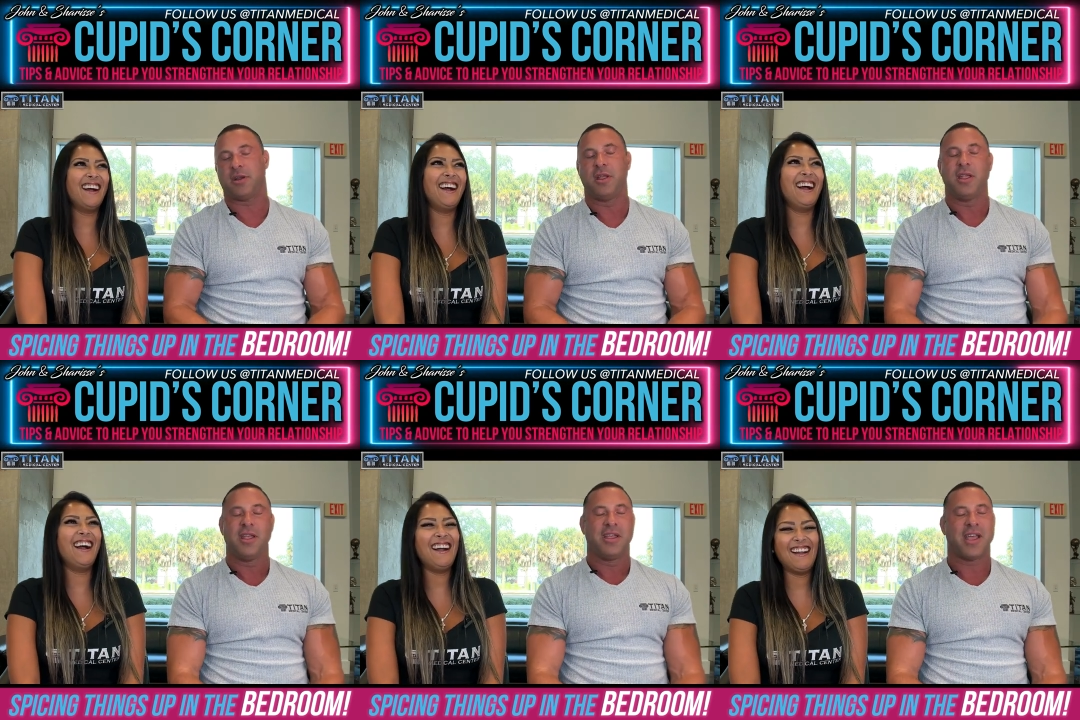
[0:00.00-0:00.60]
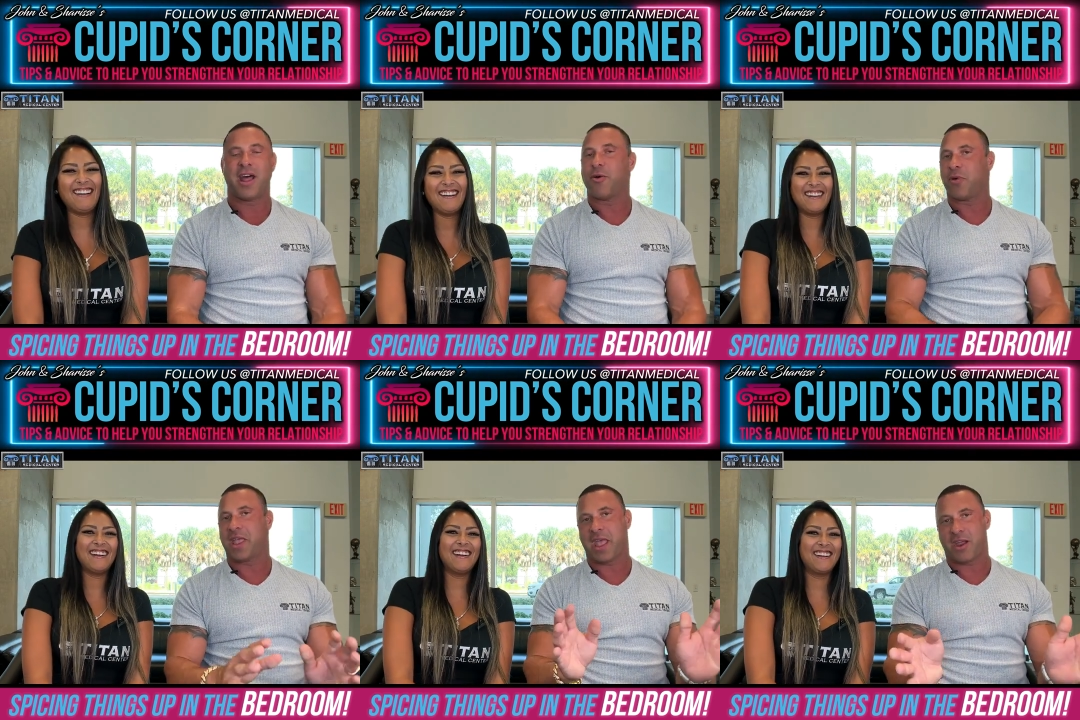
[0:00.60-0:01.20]
Speaker 1: I
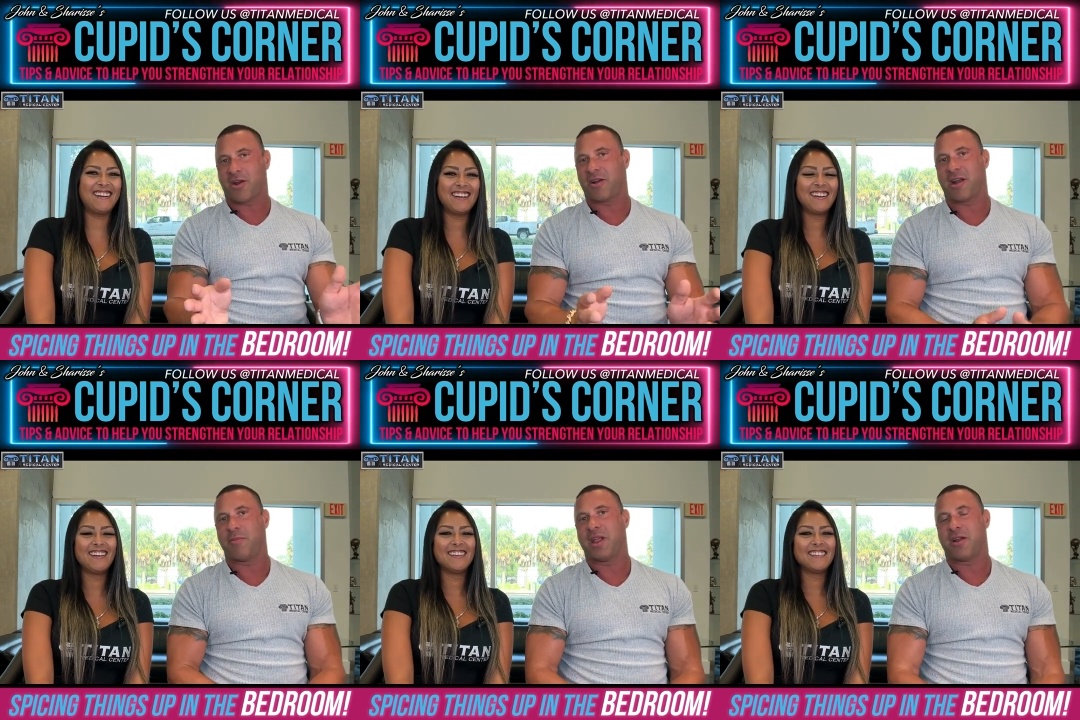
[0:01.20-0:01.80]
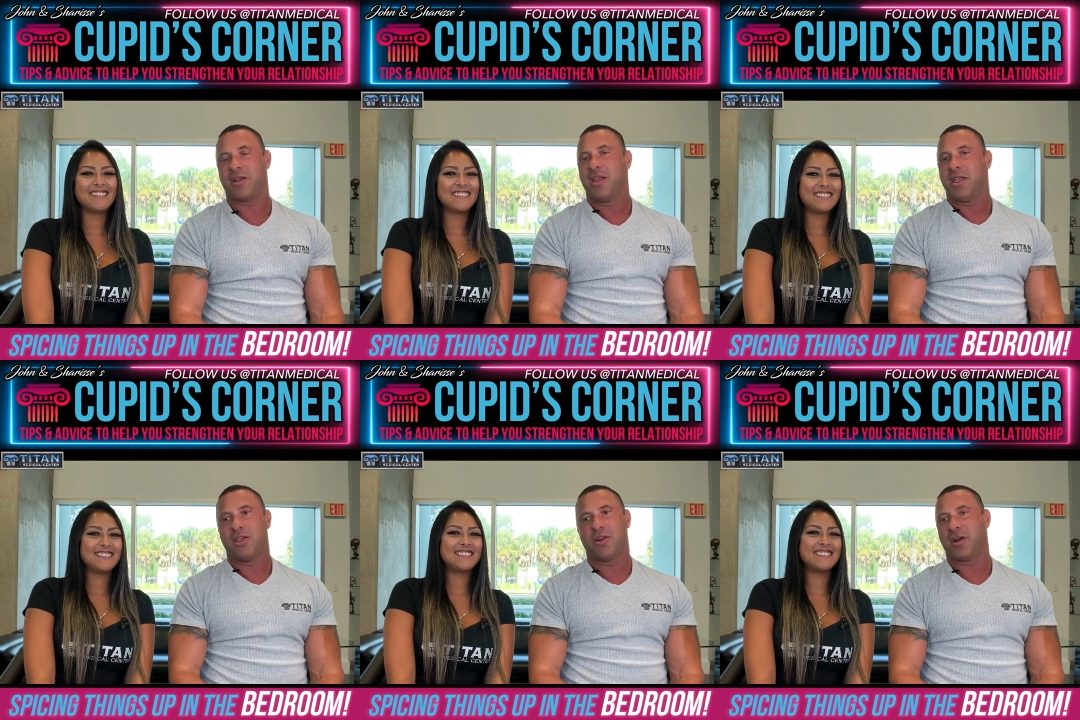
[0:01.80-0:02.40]
don't care. I mean, I,
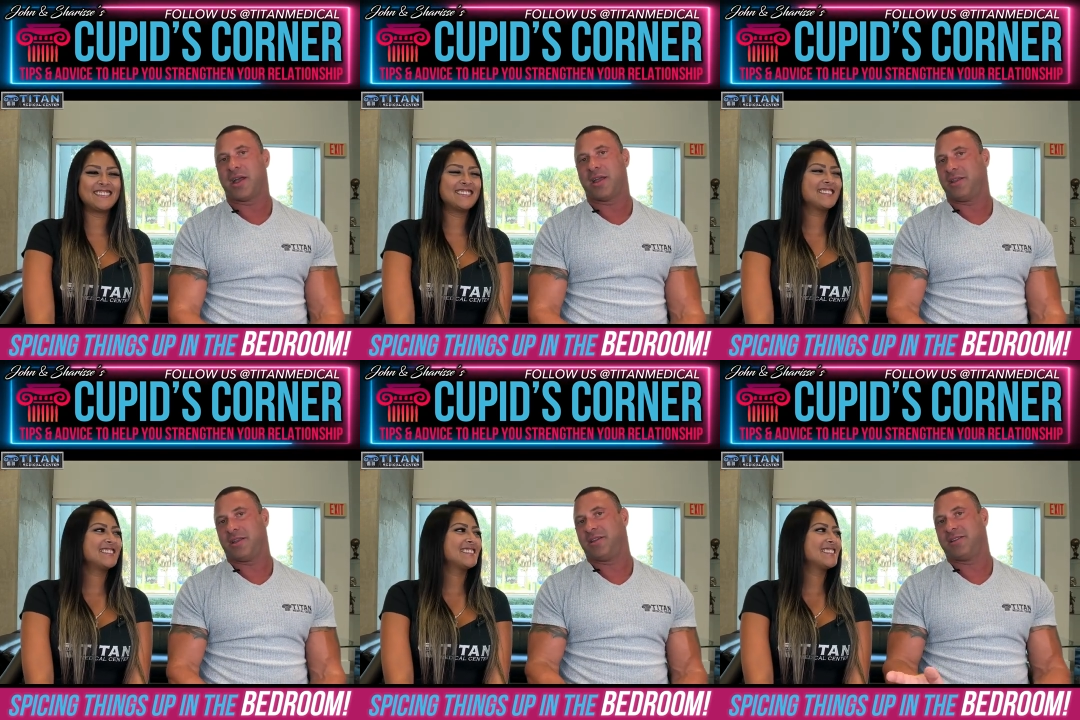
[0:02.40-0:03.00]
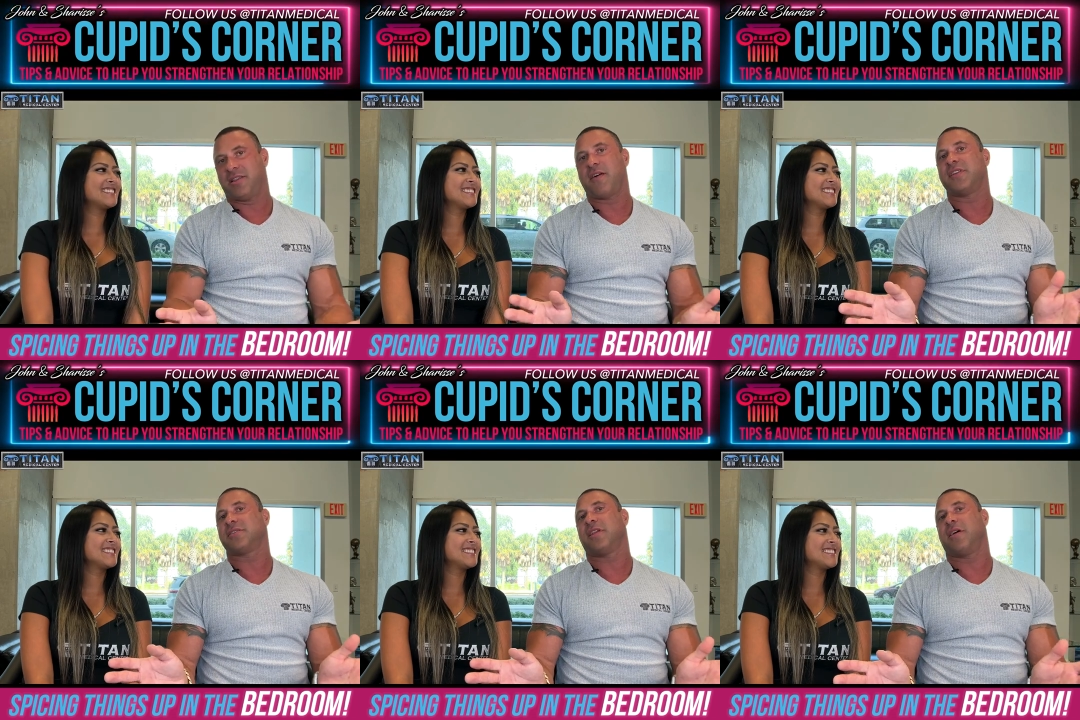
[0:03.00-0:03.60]
you know, I, love
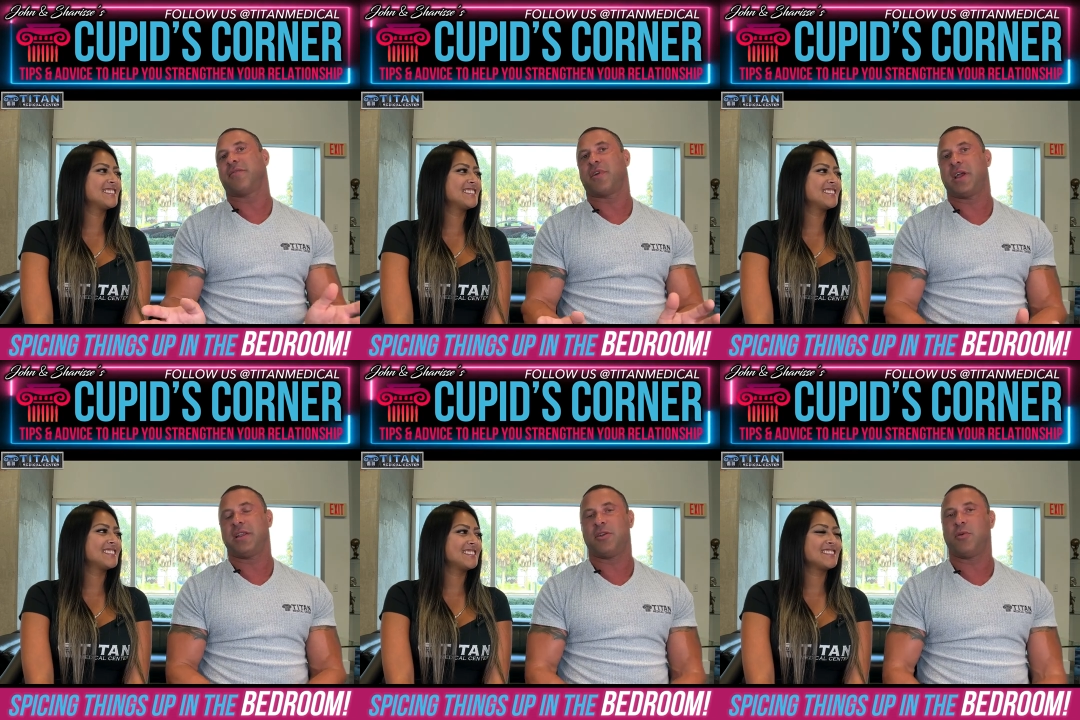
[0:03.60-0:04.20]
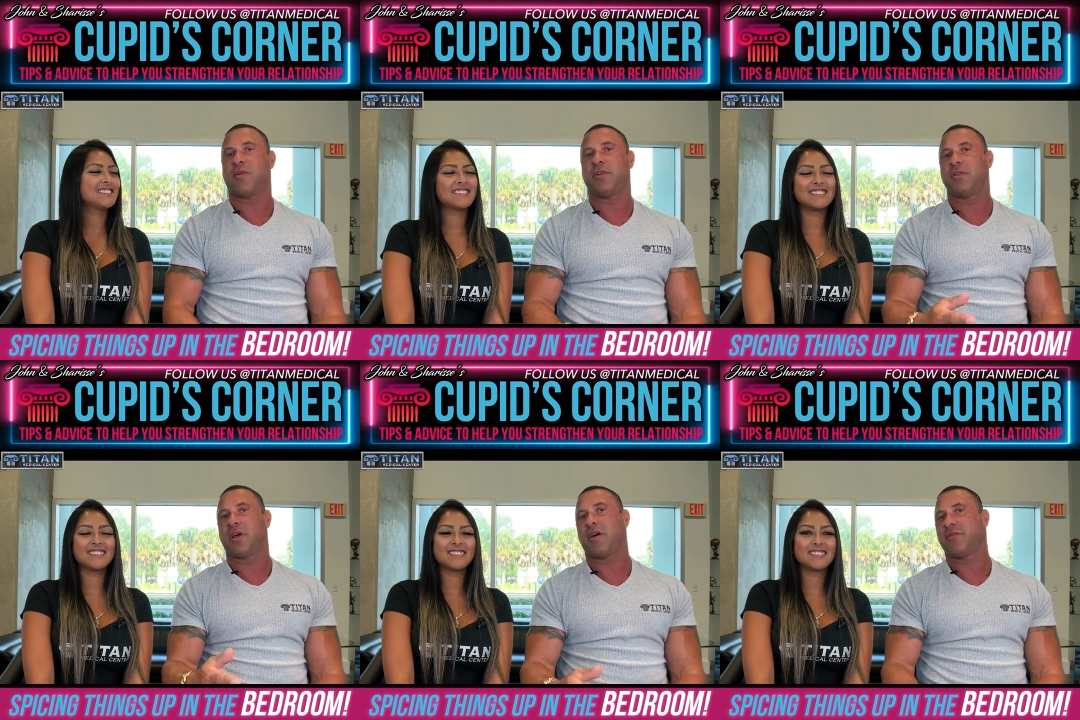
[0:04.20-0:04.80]
is love, right? And whoever you
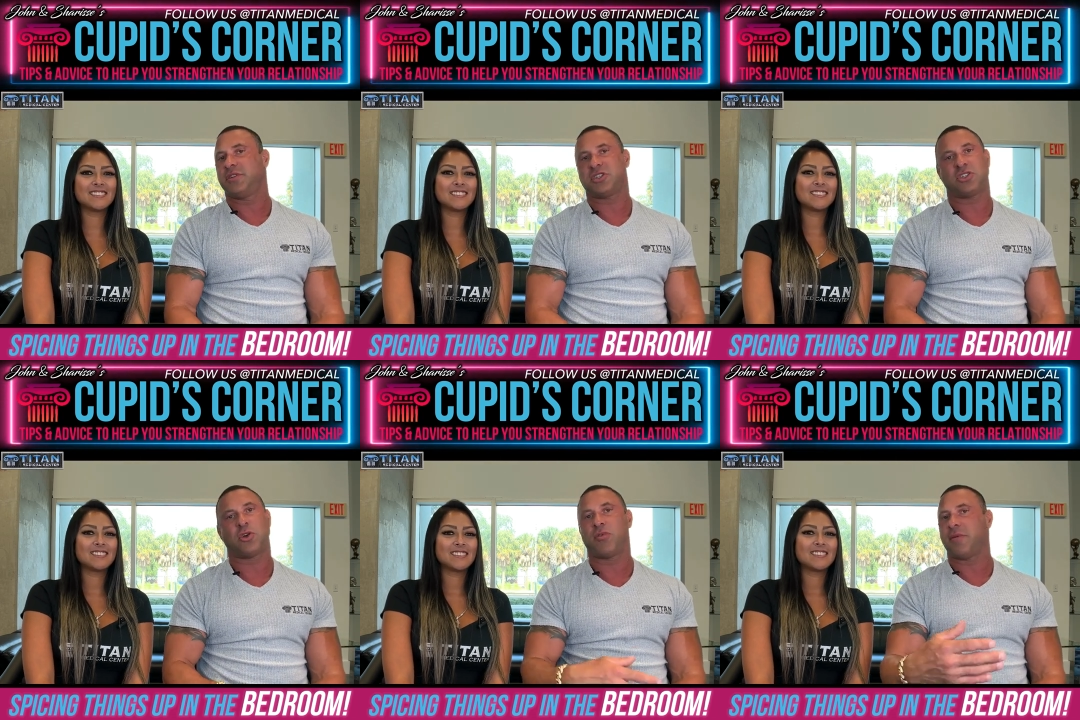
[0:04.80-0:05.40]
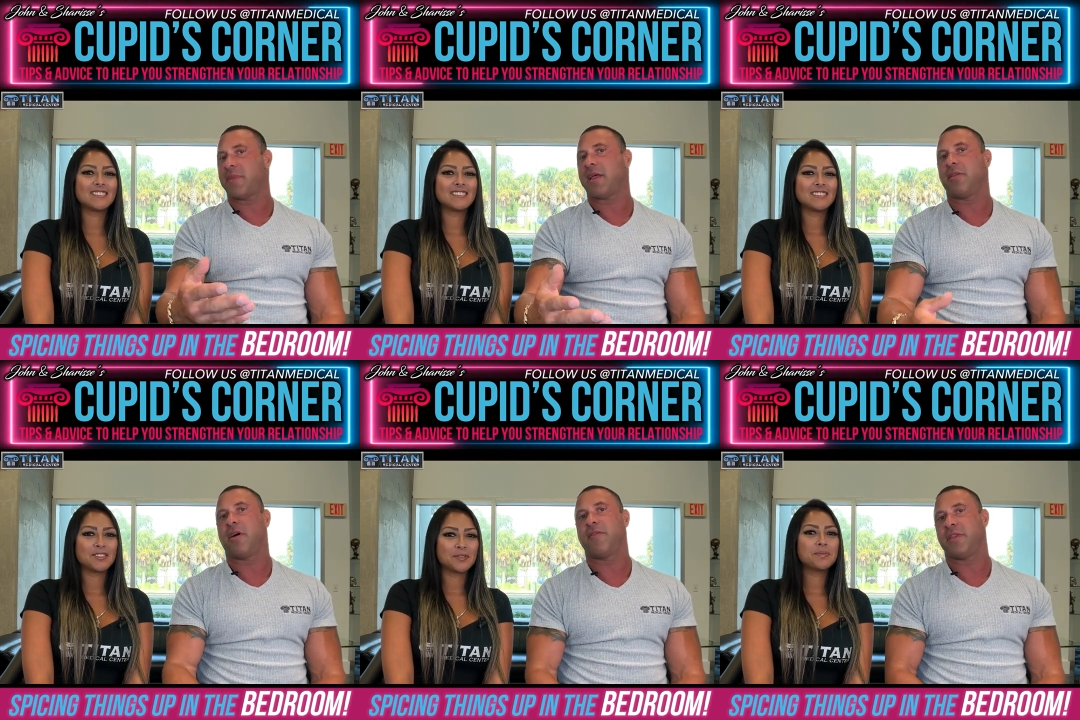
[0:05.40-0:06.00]
love, just show them that
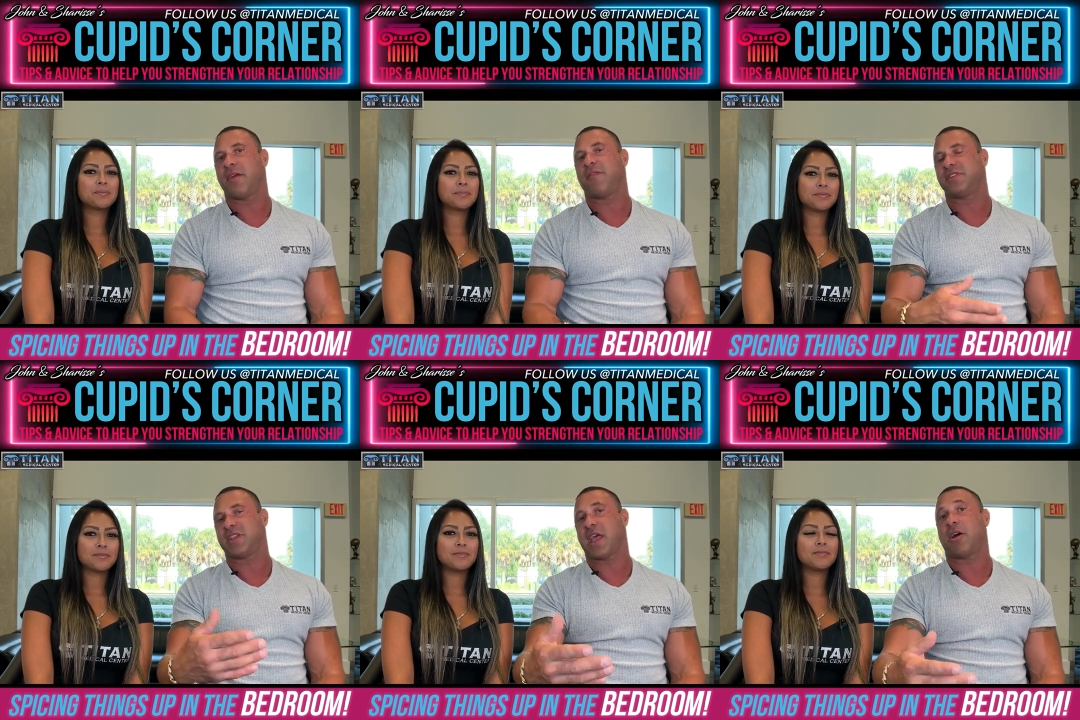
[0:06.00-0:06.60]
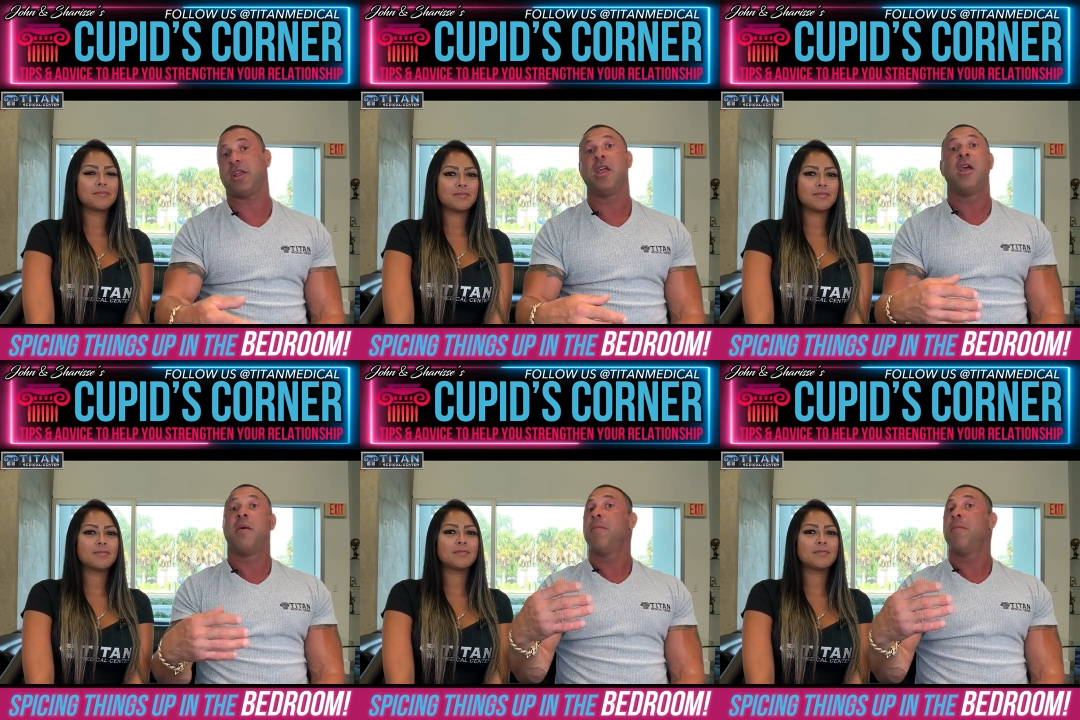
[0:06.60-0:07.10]
love and that physicality